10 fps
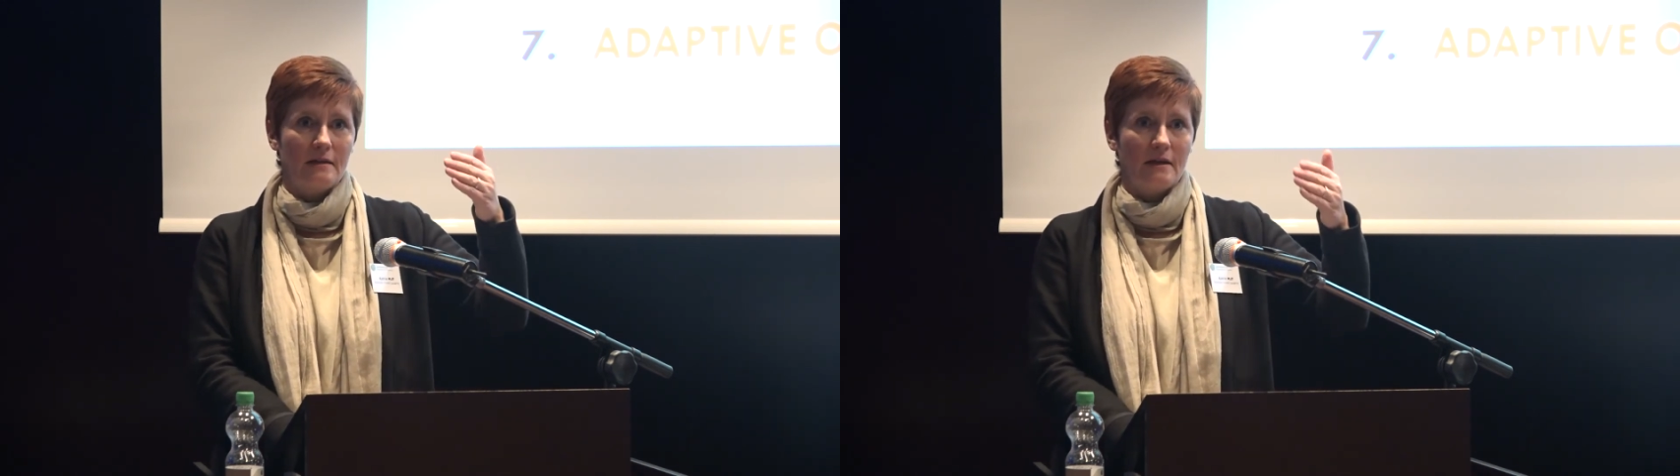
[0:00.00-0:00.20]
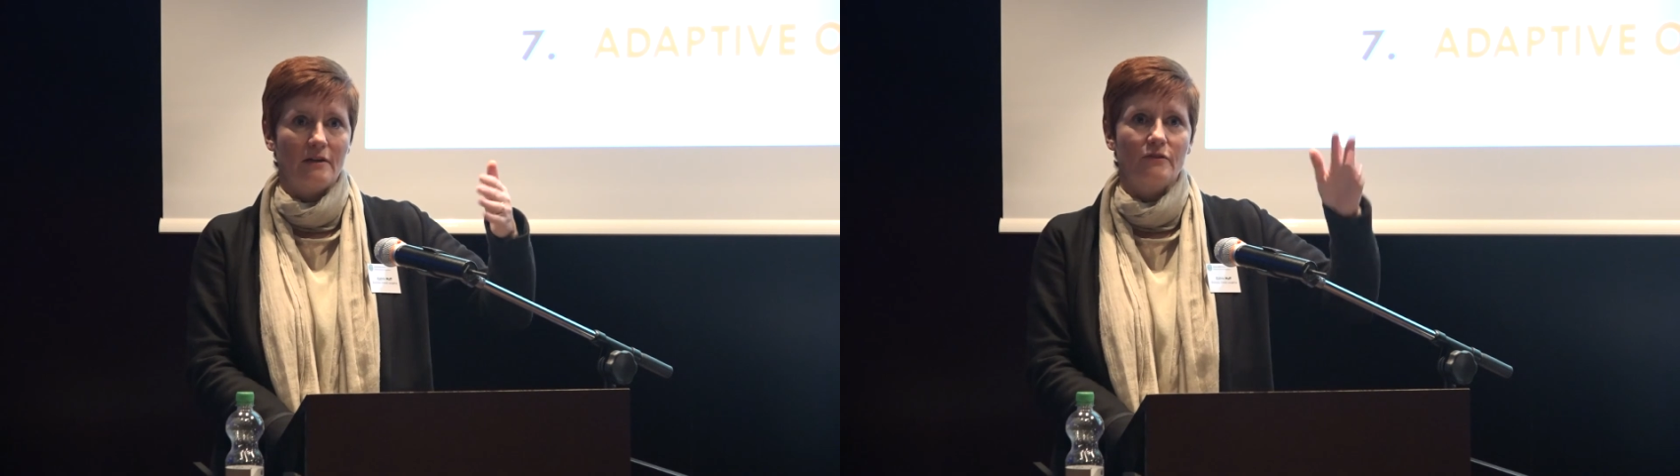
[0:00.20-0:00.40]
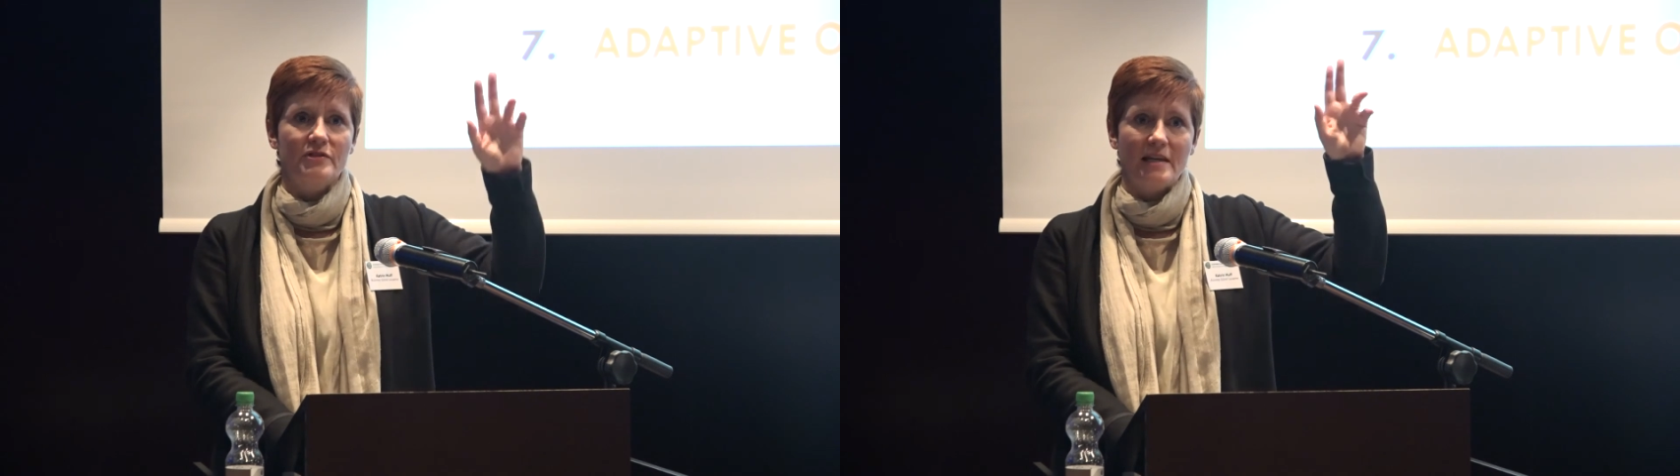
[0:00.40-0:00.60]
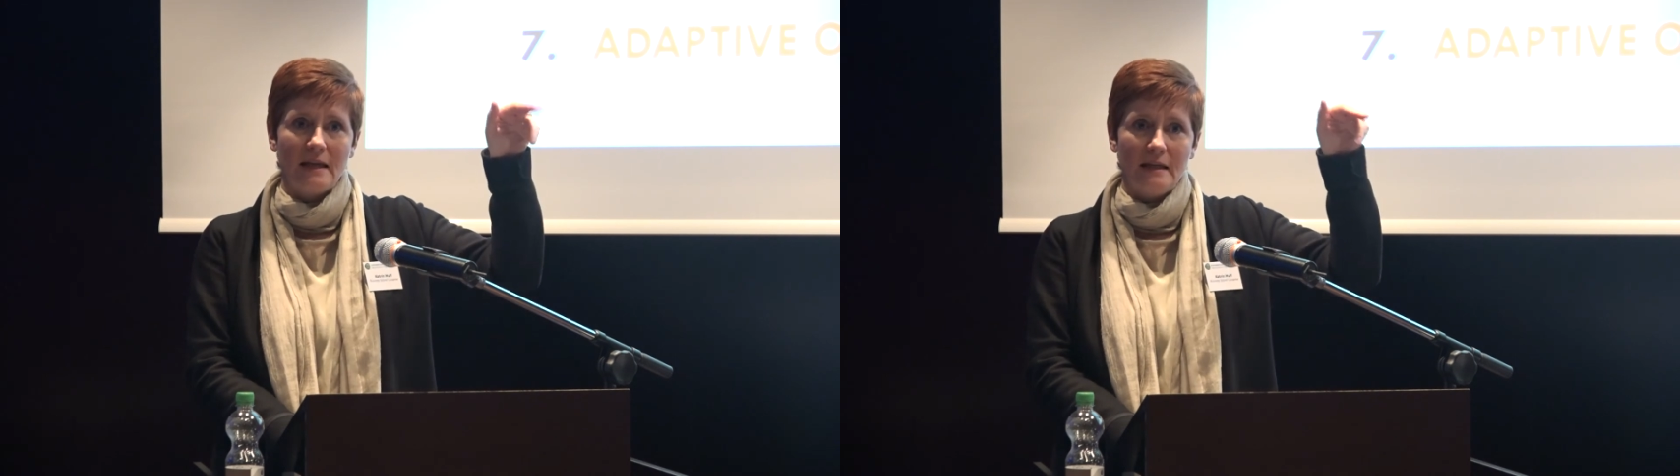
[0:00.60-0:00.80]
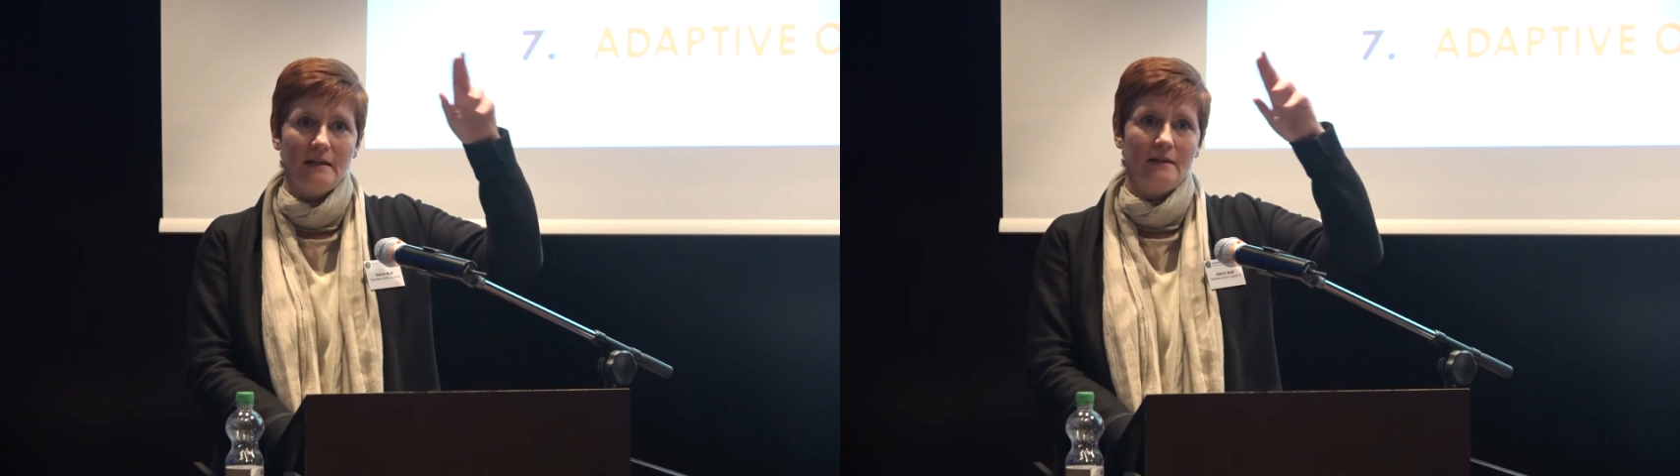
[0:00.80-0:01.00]
kind of
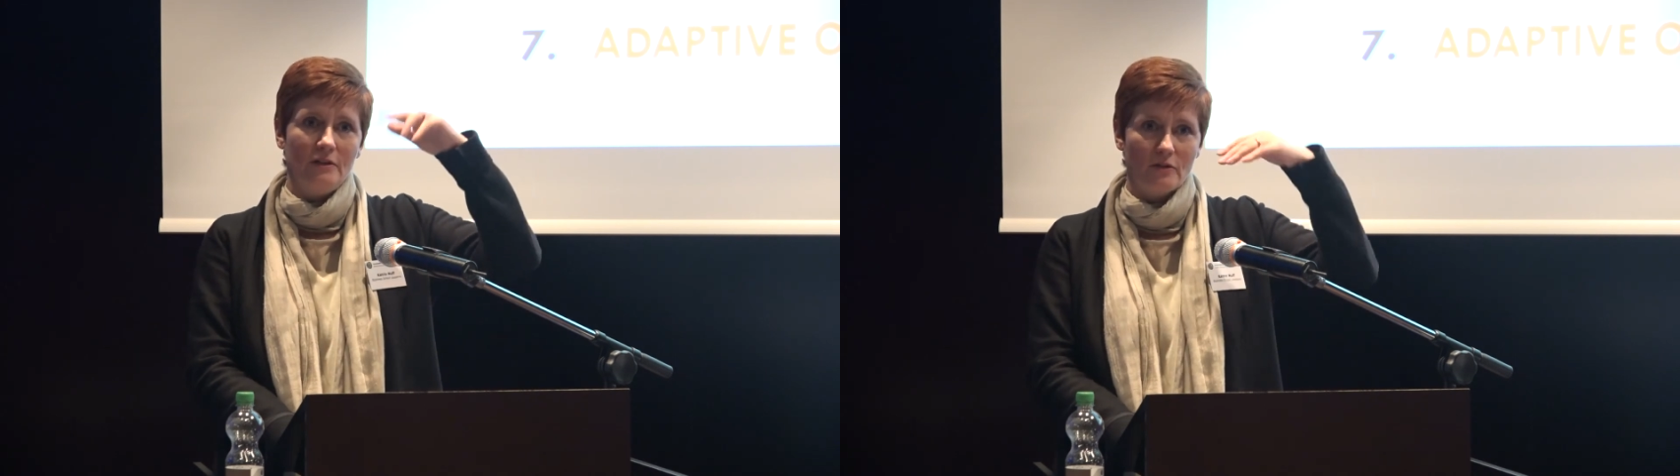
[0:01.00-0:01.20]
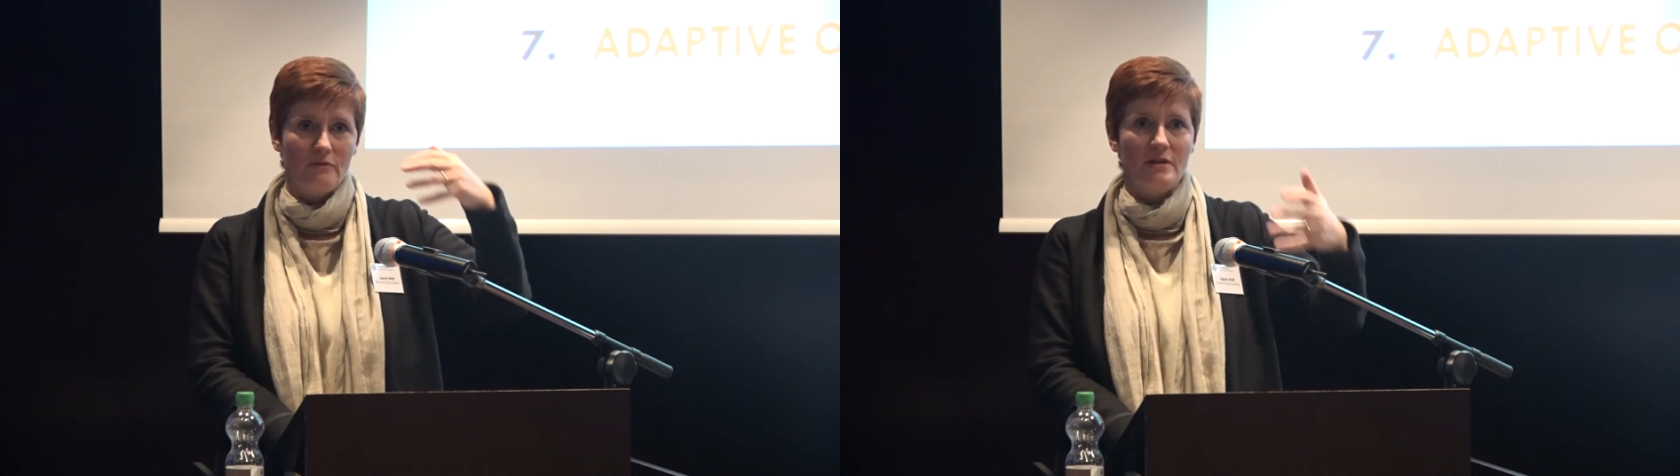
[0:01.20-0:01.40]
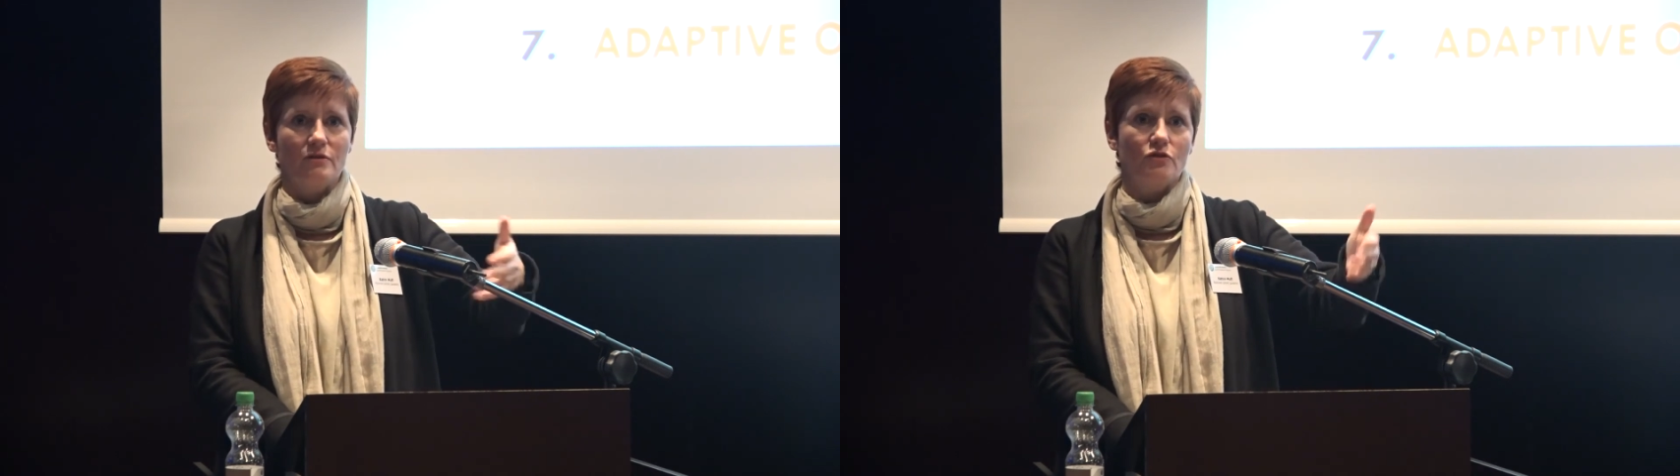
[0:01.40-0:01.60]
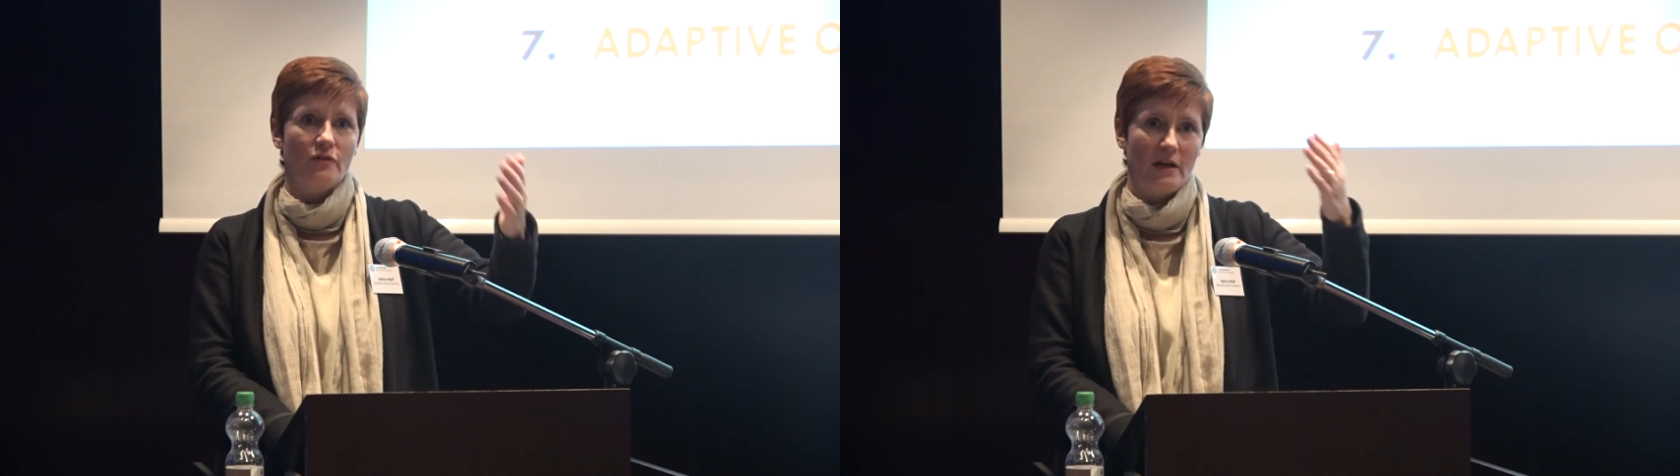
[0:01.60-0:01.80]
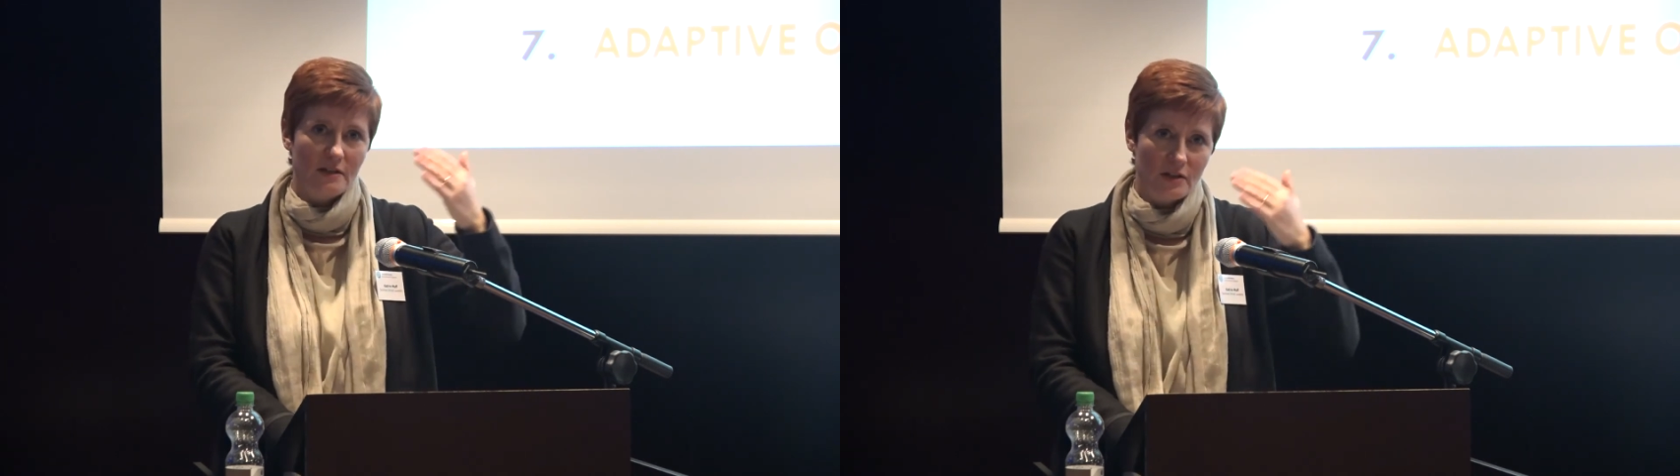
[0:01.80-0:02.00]
selling your research
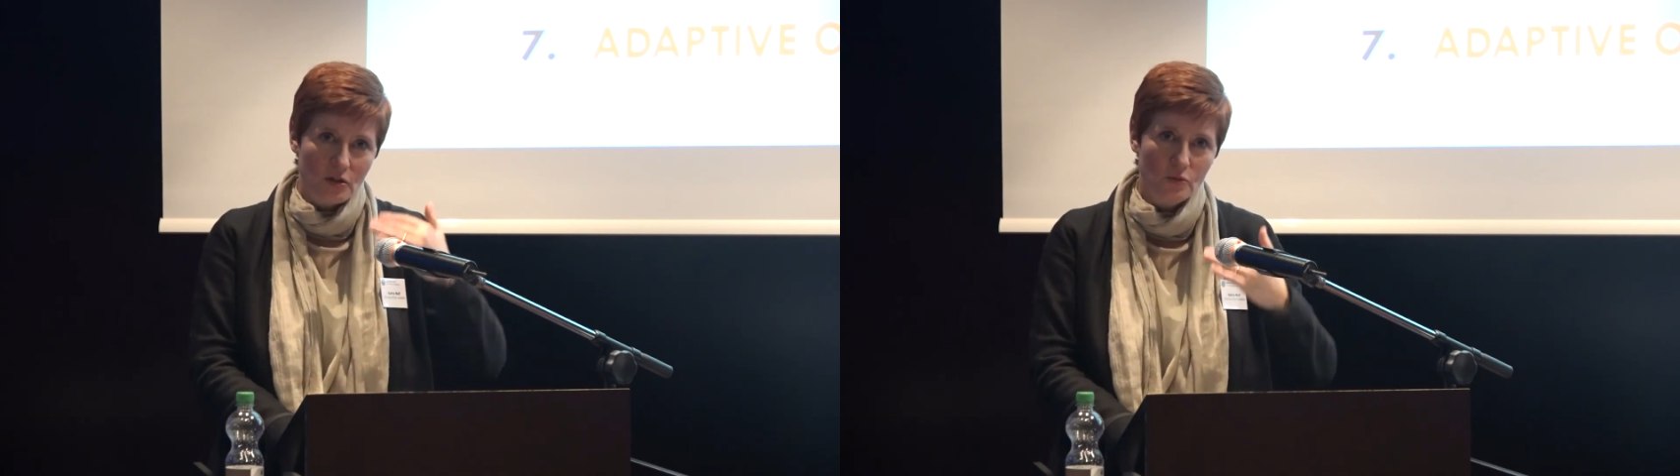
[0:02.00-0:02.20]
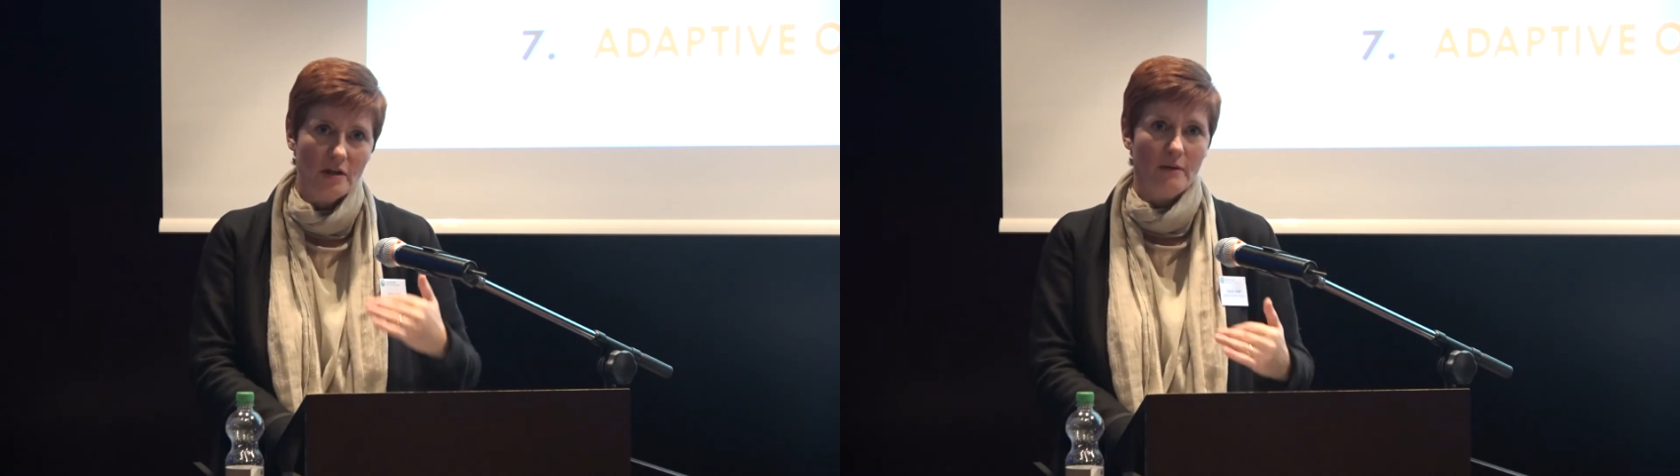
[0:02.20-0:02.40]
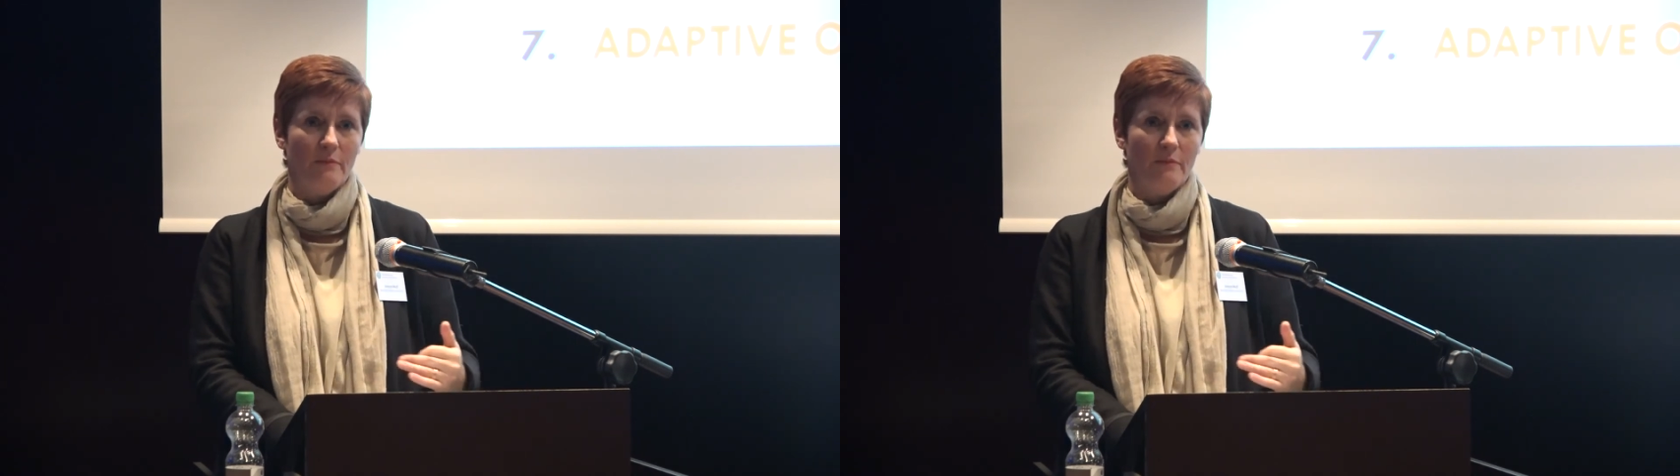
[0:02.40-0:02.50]
findings to them,